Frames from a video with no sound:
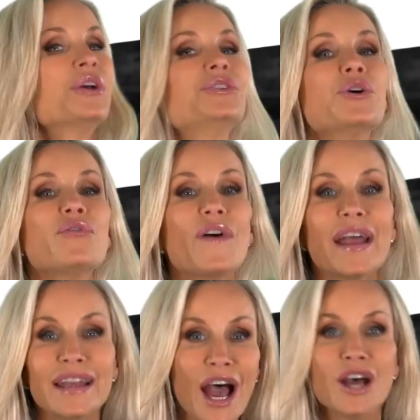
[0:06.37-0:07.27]
You'll
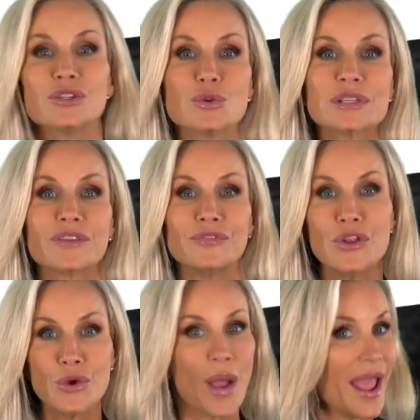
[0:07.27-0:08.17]
find hundreds of
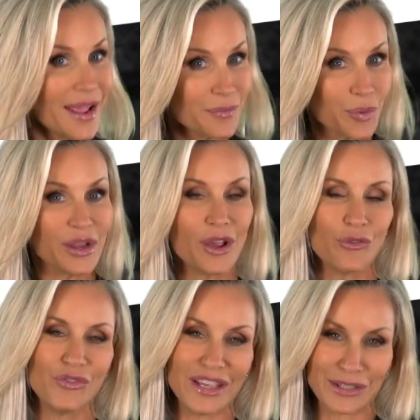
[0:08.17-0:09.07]
new and
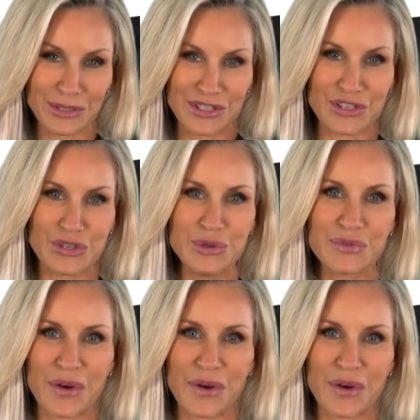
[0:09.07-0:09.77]
pre-owned vehicles to choose